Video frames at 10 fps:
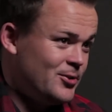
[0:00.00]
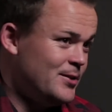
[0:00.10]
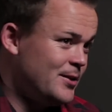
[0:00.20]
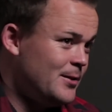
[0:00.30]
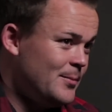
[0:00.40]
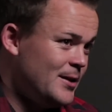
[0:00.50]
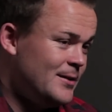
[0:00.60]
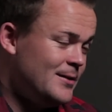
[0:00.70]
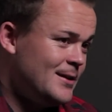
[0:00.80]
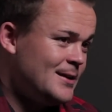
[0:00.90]
started to come
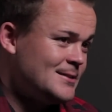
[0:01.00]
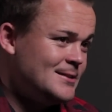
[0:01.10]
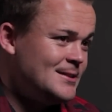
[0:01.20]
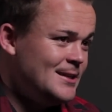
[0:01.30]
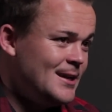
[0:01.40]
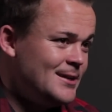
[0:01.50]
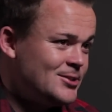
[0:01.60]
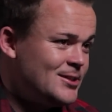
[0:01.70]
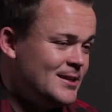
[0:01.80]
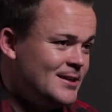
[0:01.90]
in as a
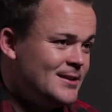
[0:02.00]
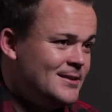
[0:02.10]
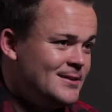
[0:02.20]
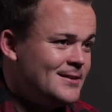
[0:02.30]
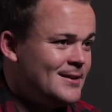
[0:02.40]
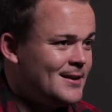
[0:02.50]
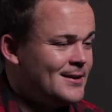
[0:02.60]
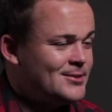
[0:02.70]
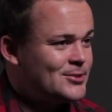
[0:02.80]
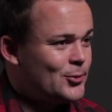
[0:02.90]
teenage kid,
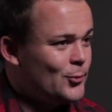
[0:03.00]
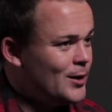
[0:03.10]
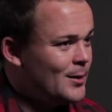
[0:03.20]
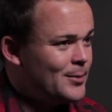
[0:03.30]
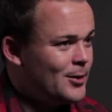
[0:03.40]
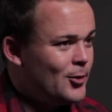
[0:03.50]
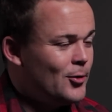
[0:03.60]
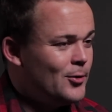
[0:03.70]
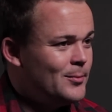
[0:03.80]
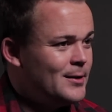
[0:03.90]
uh, just growing up in a
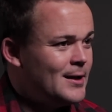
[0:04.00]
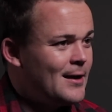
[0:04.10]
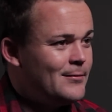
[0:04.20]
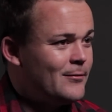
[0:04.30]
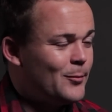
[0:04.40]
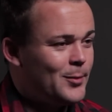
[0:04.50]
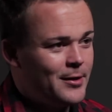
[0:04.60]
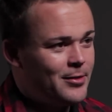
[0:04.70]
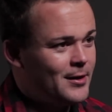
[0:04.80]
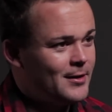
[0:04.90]
home and having
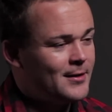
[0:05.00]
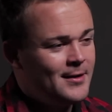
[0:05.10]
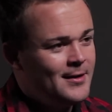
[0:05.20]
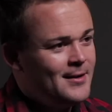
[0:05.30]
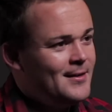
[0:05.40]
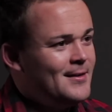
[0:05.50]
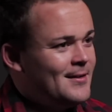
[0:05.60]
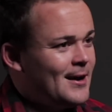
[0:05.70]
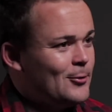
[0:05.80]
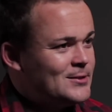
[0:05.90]
everybody think
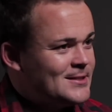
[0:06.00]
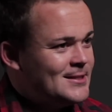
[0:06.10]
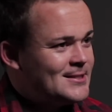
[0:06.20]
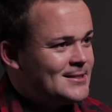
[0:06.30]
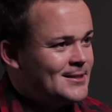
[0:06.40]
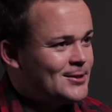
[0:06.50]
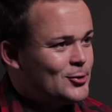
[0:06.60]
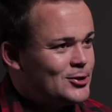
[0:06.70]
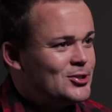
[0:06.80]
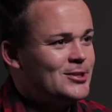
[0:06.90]
I was this uh,
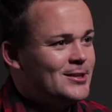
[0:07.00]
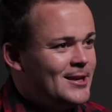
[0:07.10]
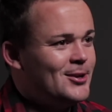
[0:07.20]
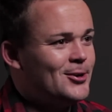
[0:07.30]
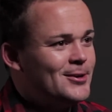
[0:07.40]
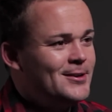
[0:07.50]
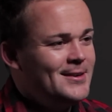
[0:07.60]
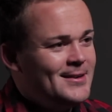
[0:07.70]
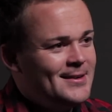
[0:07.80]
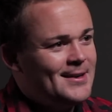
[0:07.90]
Christian leader.
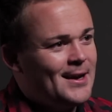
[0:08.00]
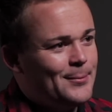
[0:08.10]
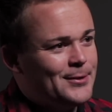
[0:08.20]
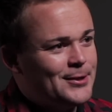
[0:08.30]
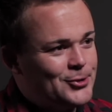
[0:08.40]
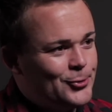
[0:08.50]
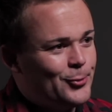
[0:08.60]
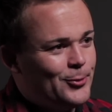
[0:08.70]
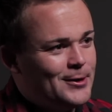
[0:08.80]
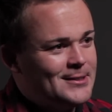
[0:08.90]
but the
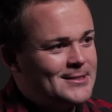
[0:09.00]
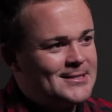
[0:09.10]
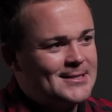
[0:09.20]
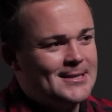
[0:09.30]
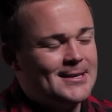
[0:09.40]
truth was,